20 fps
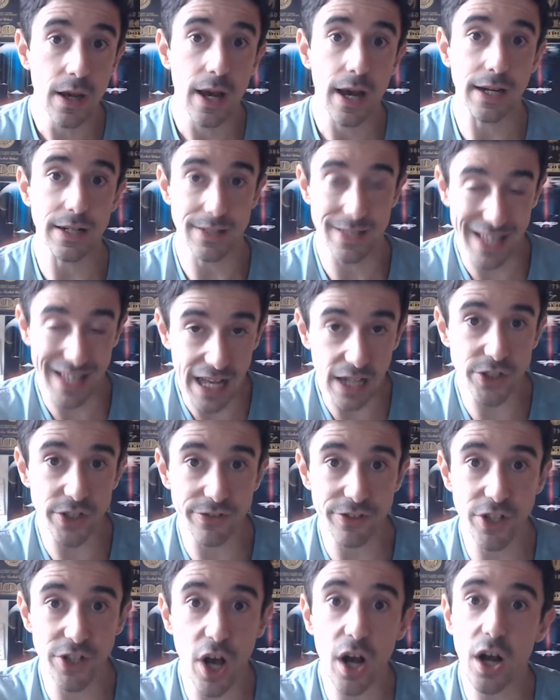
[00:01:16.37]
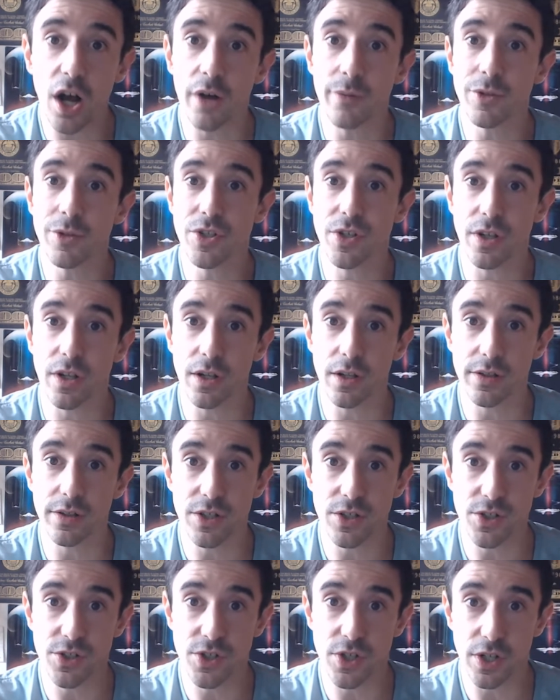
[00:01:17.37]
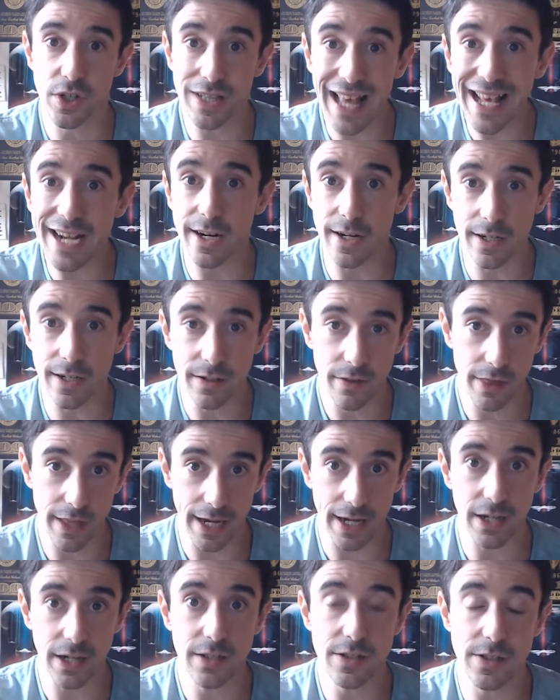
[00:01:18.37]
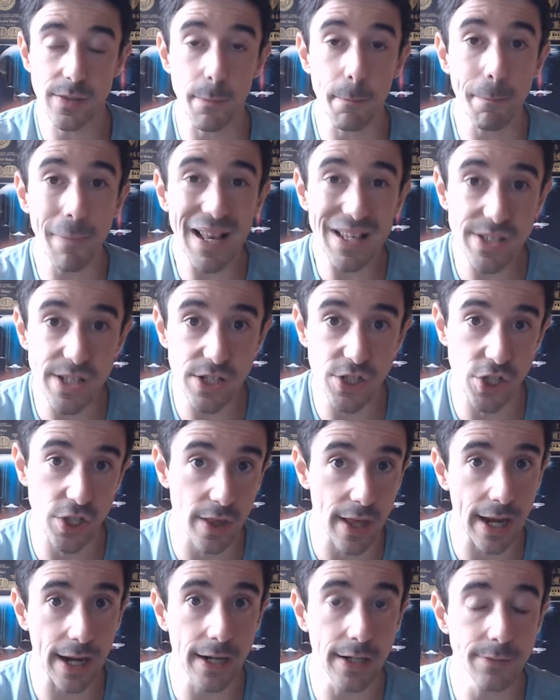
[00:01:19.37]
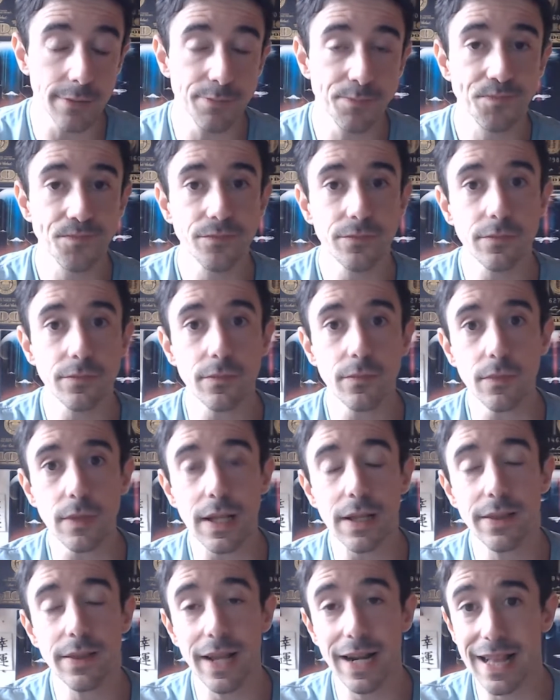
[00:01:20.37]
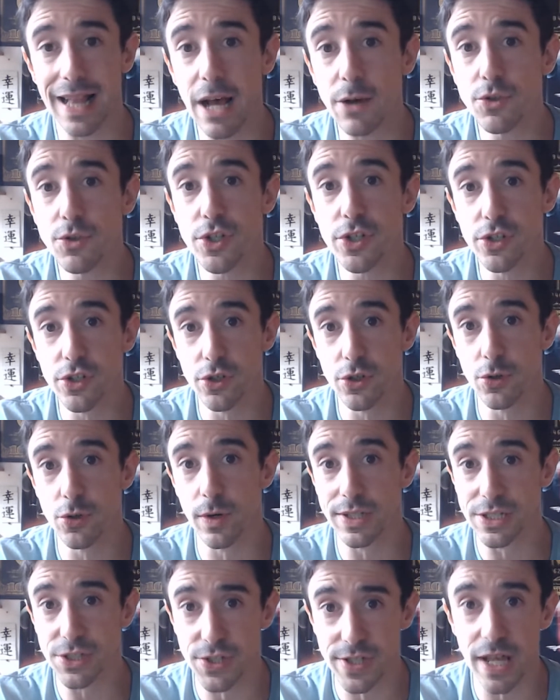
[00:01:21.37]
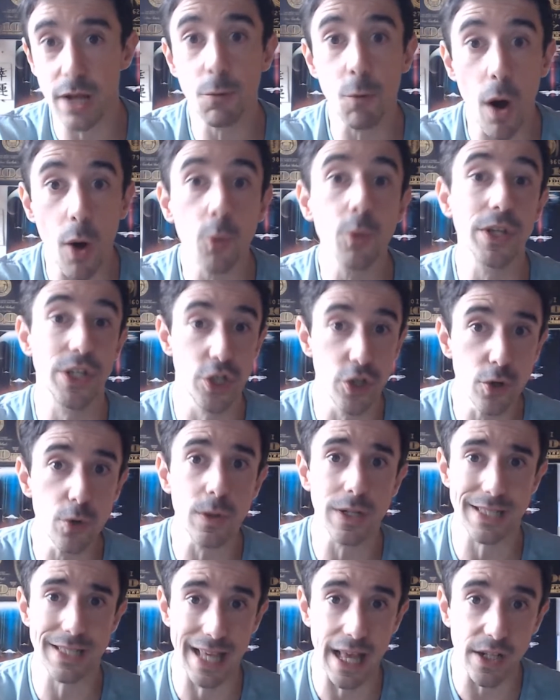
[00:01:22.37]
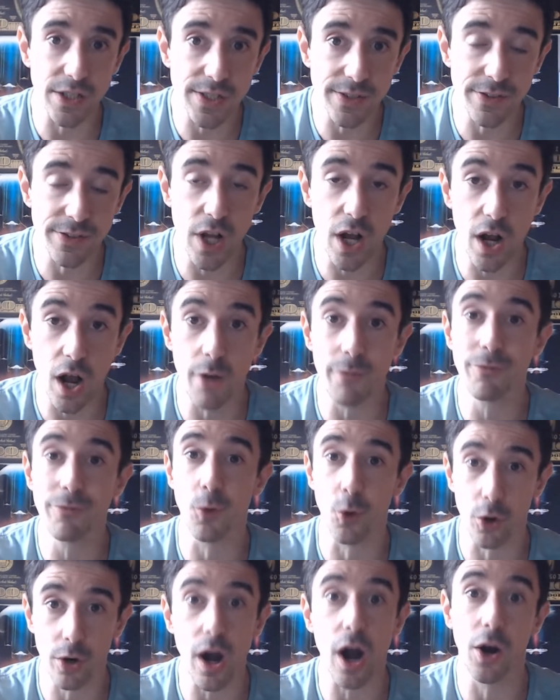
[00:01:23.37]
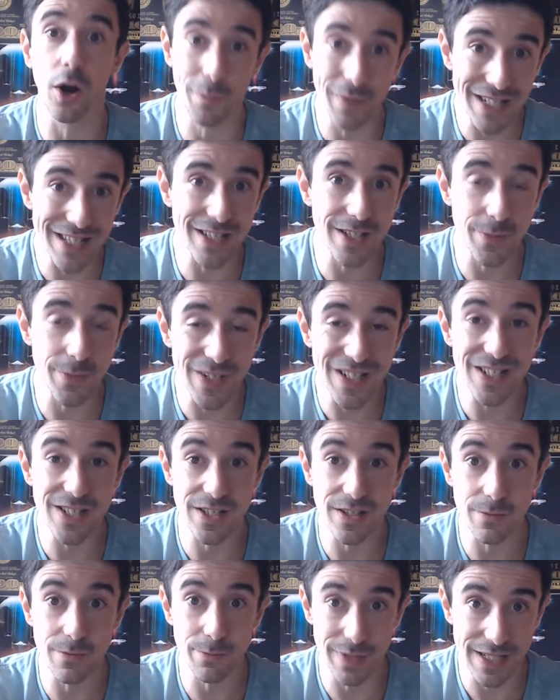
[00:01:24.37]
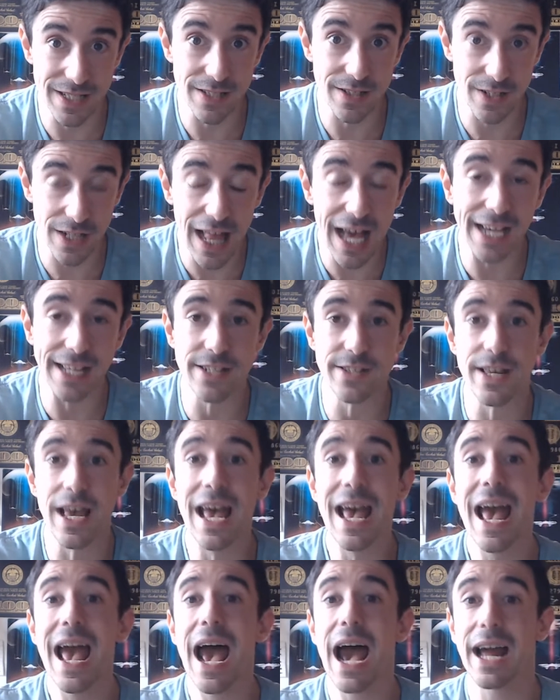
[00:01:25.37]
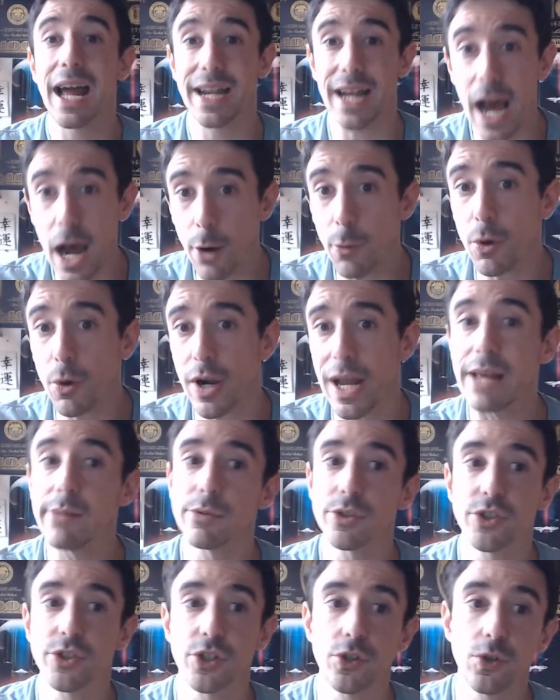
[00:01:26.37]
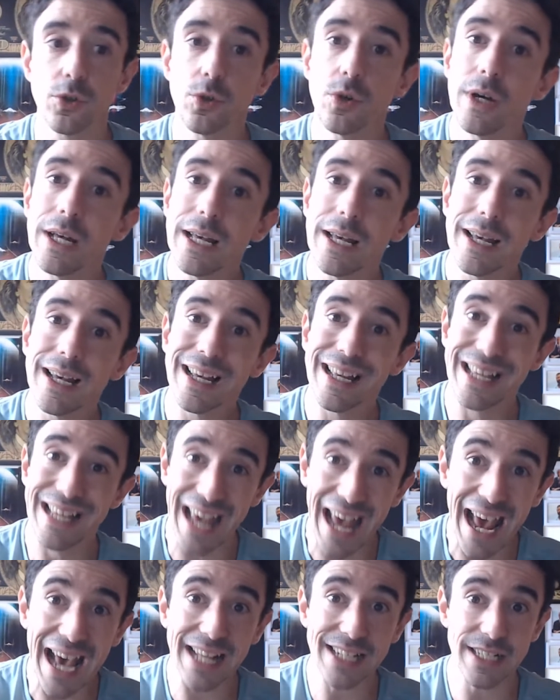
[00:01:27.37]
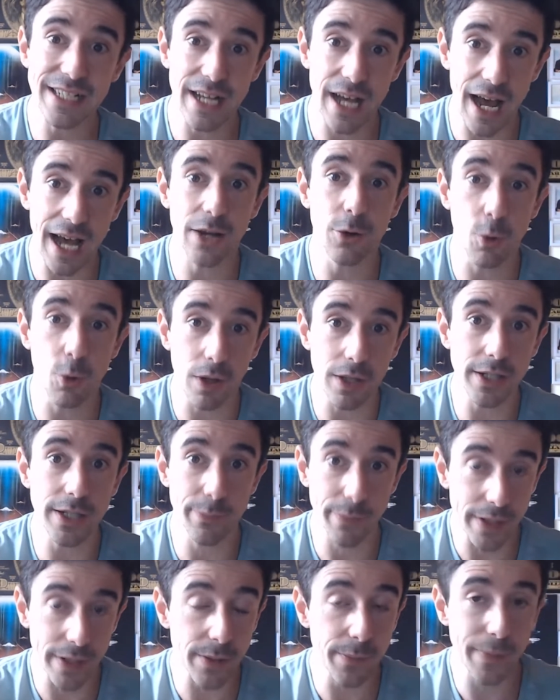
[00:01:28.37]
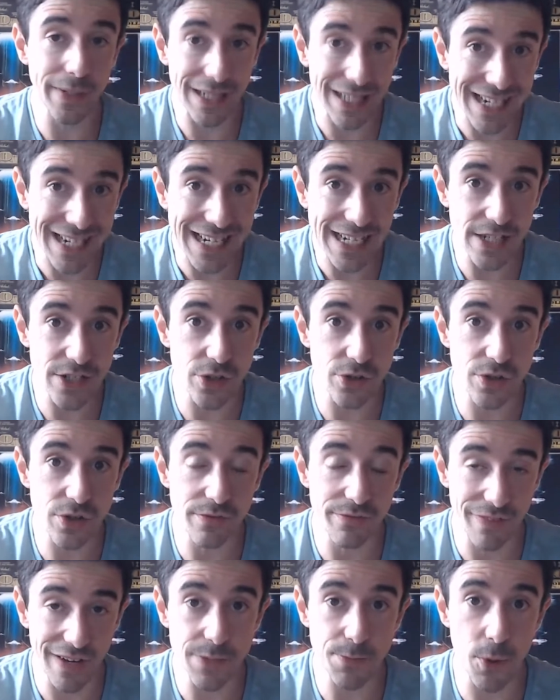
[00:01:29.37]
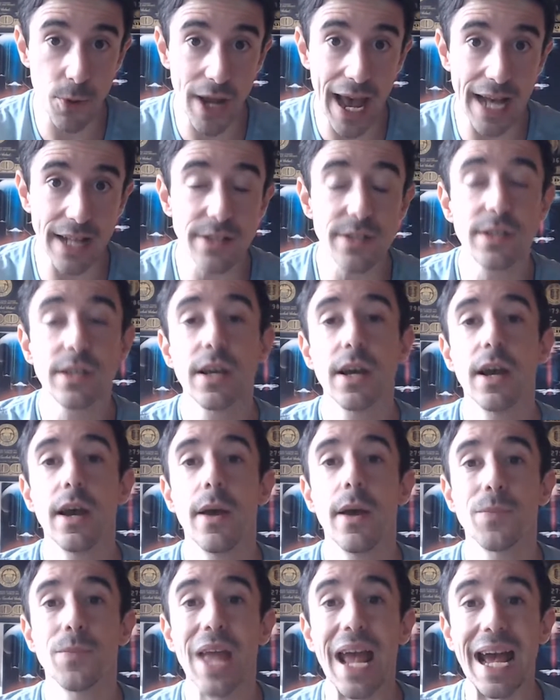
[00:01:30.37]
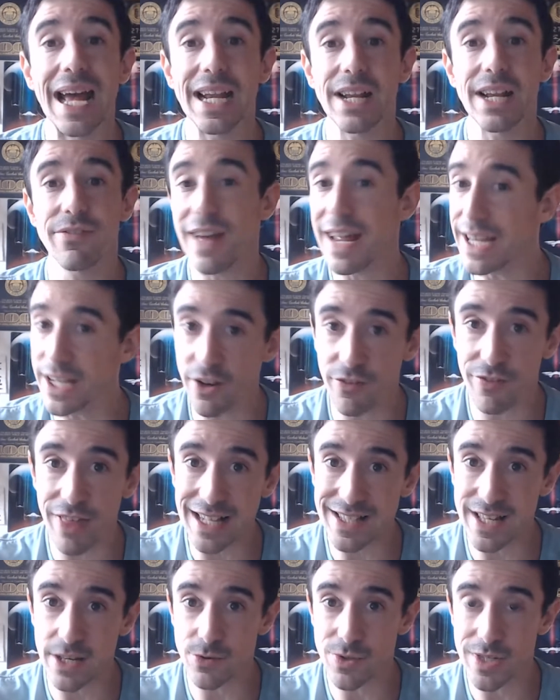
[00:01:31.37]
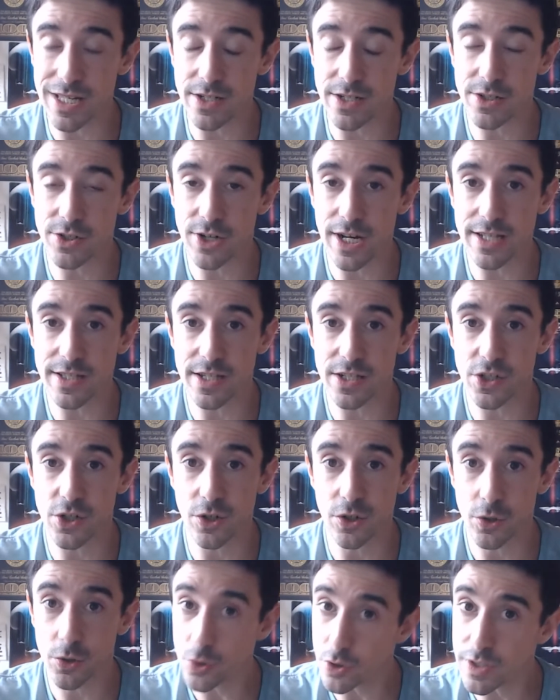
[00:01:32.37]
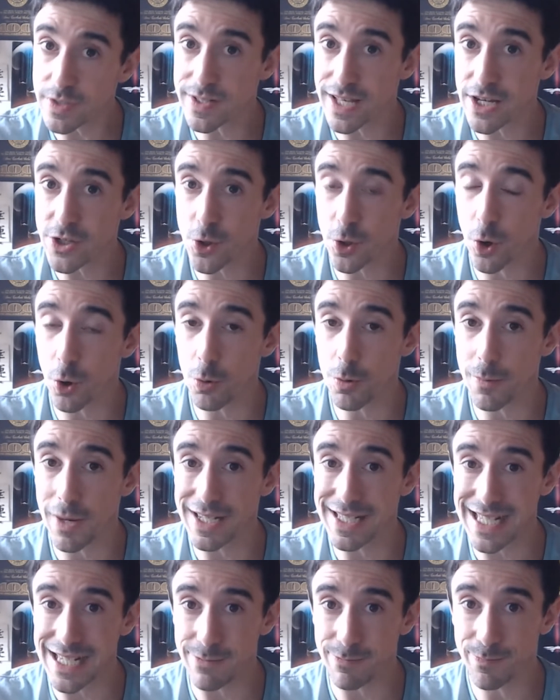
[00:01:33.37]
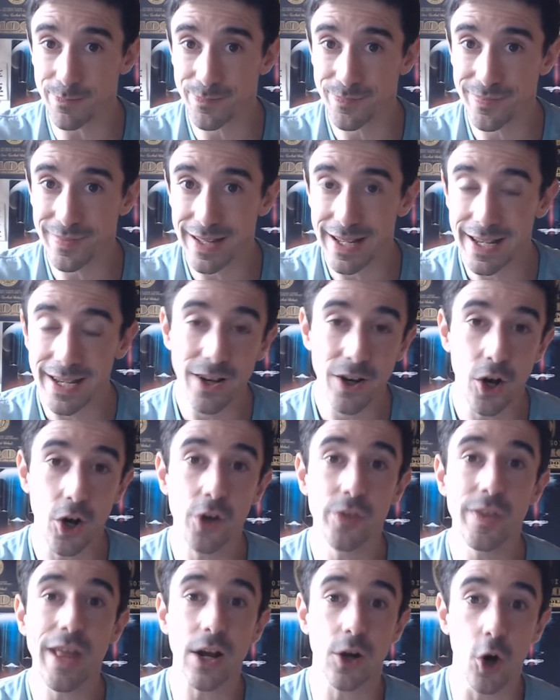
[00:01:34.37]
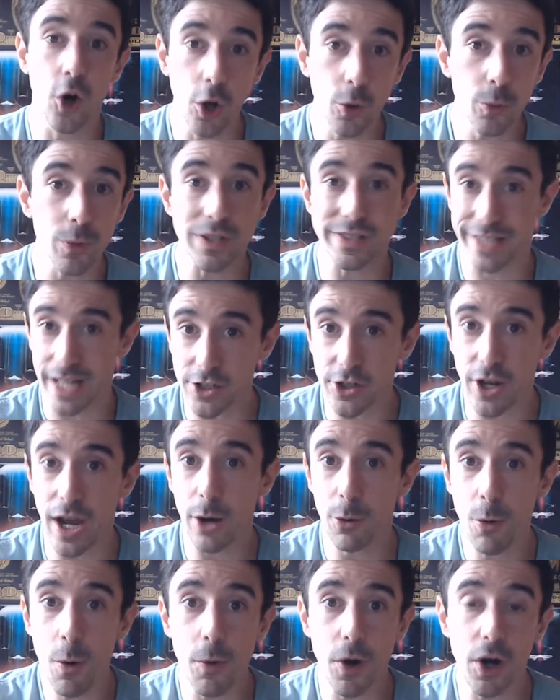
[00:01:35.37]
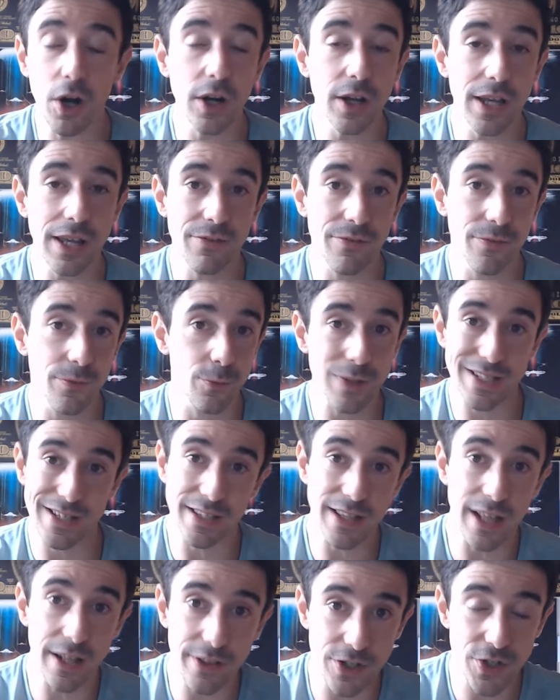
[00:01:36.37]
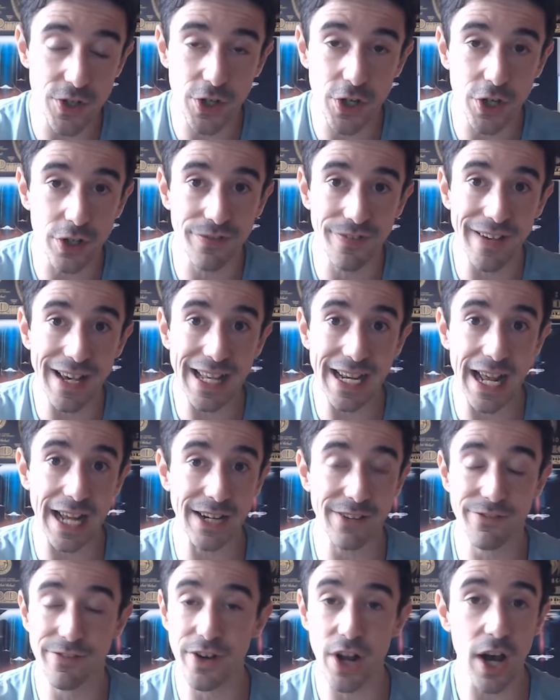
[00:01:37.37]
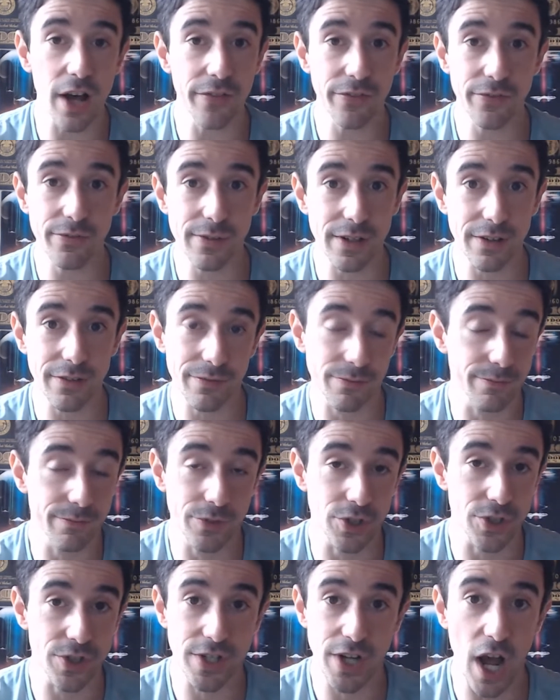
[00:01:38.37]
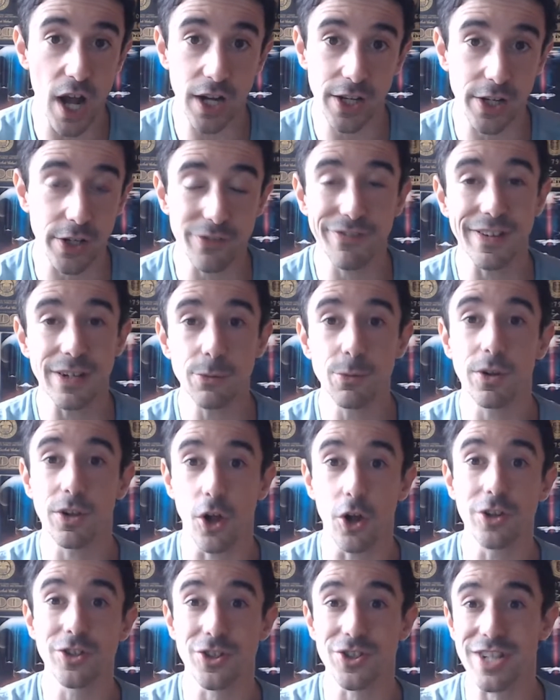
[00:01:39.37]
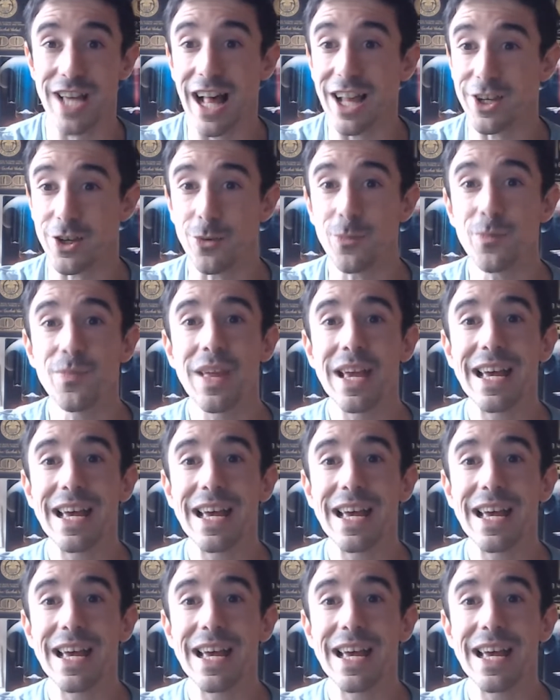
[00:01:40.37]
And at scaledriven.com, there's a letter there, there's a message there that allows you to understand what we do at scaledriven.com for our business clients and how we're able to get high quality B2B leads using Facebook ads. And if any of that sounds interesting to you, you can schedule a call with my team. On that call, we'll tell you how we work, if we see that there's a good fit. And if there's not a good fit, we'll also tell you.